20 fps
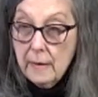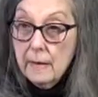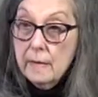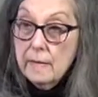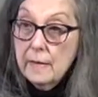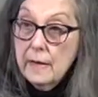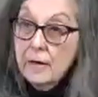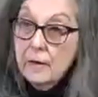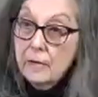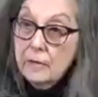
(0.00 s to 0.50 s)

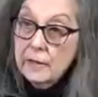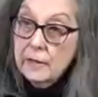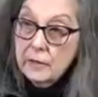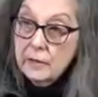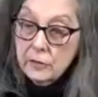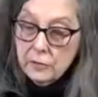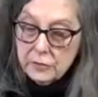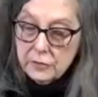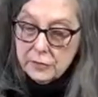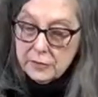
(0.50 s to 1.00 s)
They are in
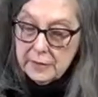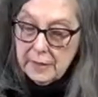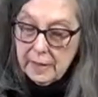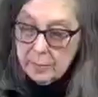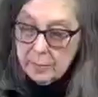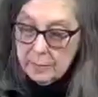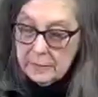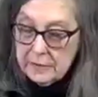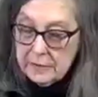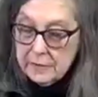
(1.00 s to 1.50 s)
your
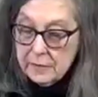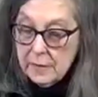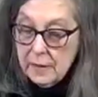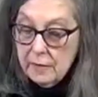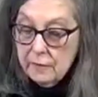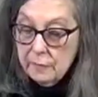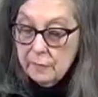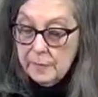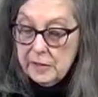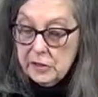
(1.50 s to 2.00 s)
statements
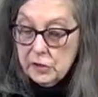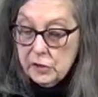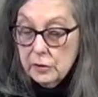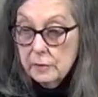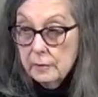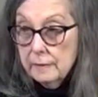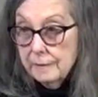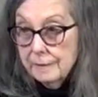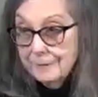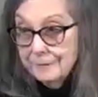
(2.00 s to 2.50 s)
of
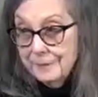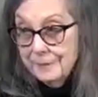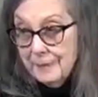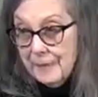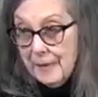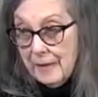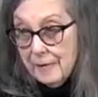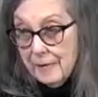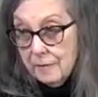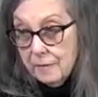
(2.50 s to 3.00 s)
mission,
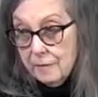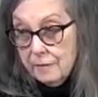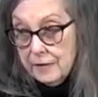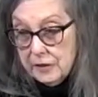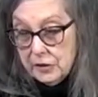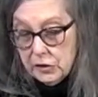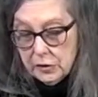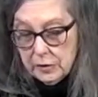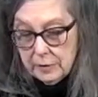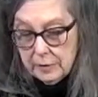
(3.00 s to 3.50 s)

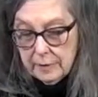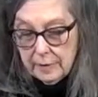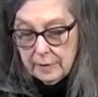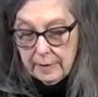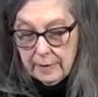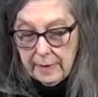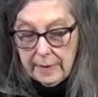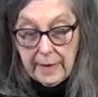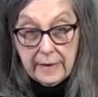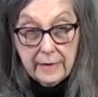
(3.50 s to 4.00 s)
vision,
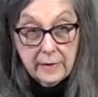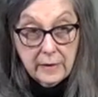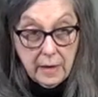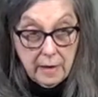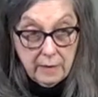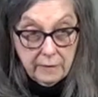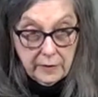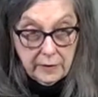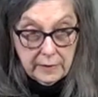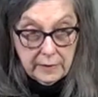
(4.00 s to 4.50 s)
and
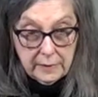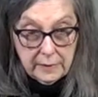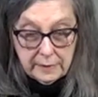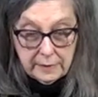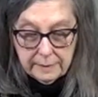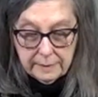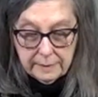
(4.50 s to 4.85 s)
covenant.